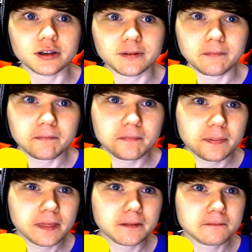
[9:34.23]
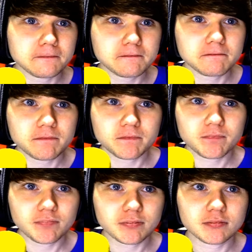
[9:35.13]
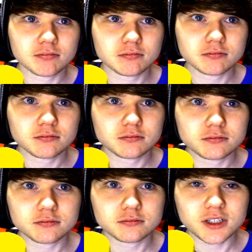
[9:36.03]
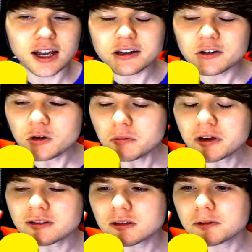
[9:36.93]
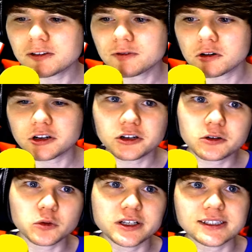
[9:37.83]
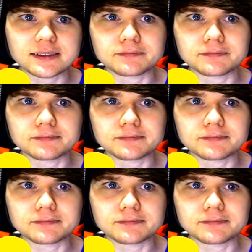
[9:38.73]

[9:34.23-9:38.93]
I'm so sorry for breaking your heart. I knew it must have been for a good reason.